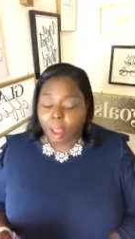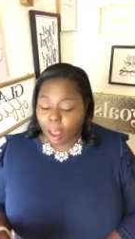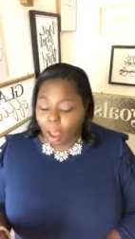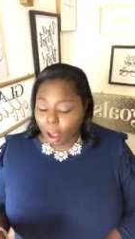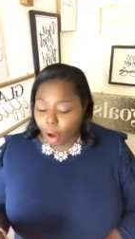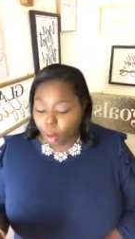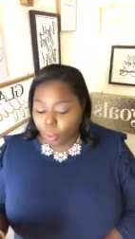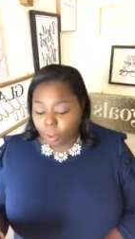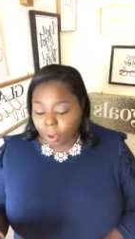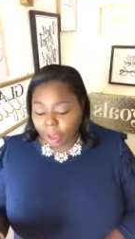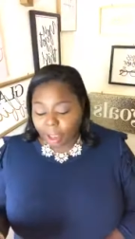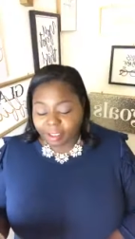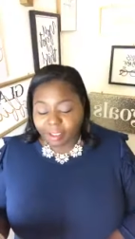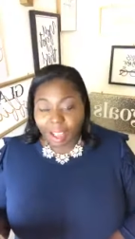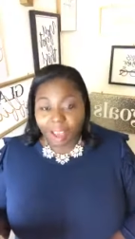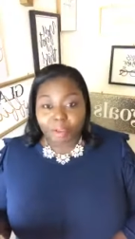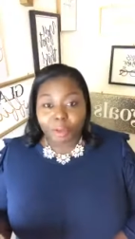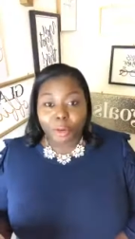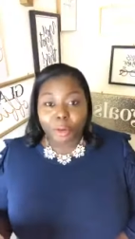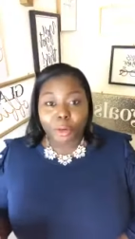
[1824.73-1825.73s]
I hope you guys
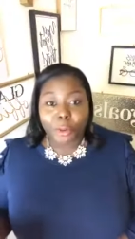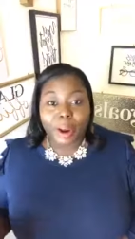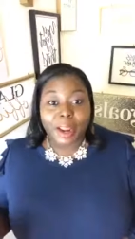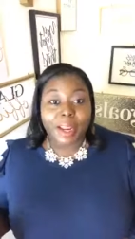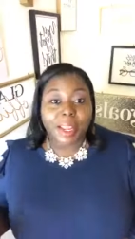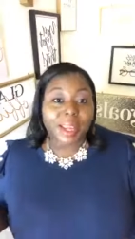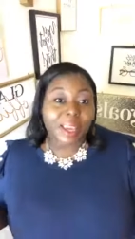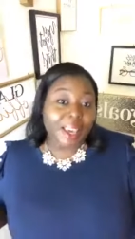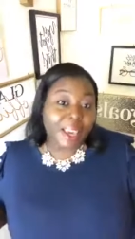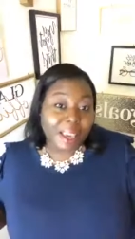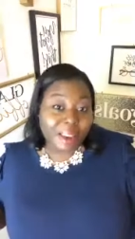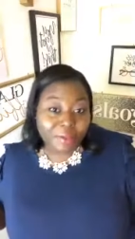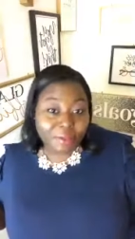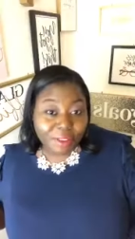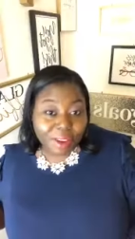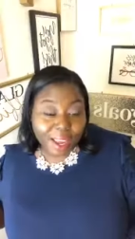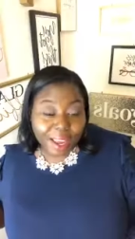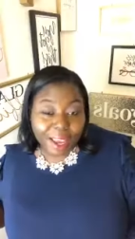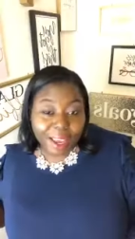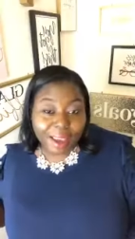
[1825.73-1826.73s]
have a great
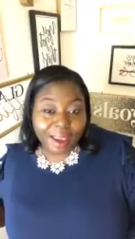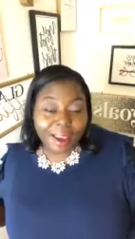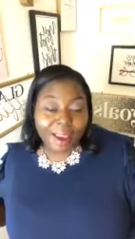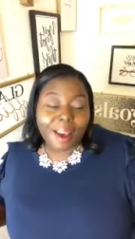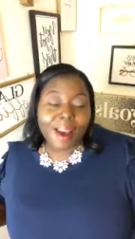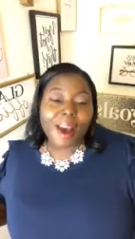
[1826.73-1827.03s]
evening.